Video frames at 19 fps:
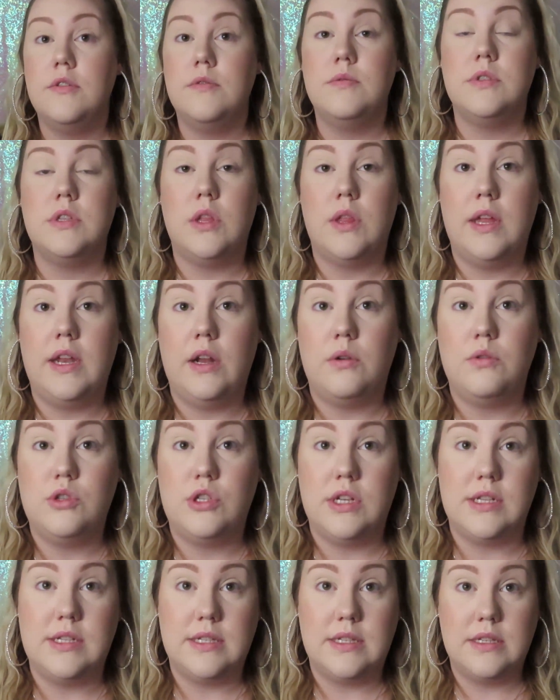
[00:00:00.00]
so they don't
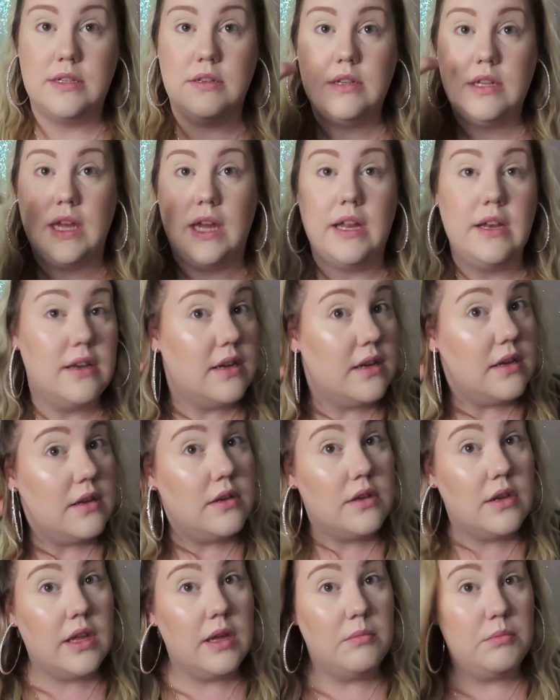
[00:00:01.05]
just get
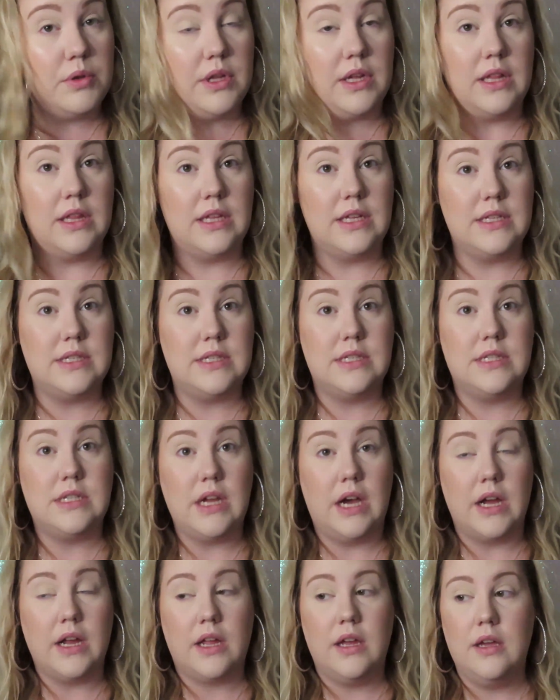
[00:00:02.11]
completely
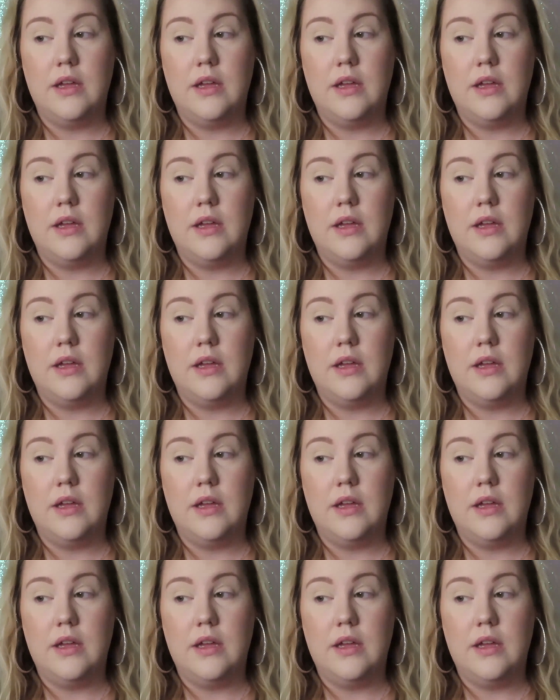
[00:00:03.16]
stuck.